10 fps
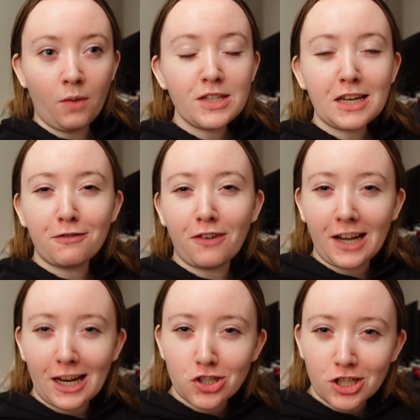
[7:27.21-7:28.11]
almost like
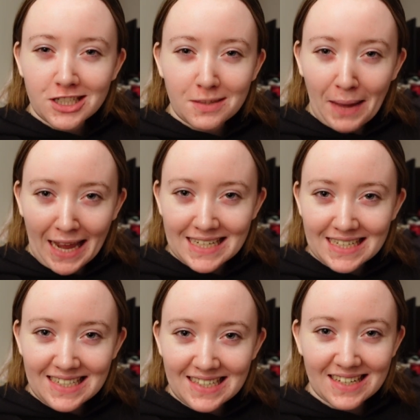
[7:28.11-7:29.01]
financial
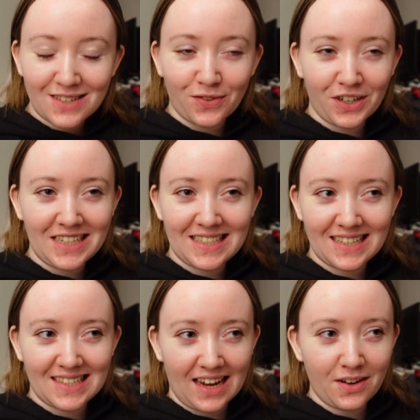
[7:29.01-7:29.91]
independence, as funny as
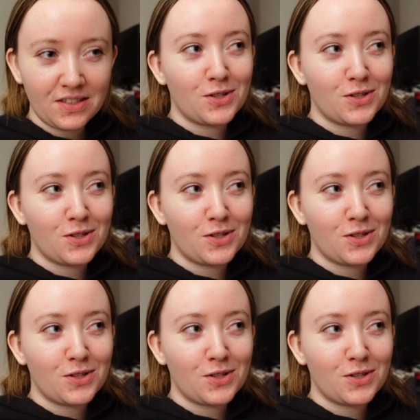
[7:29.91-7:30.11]
that sounds.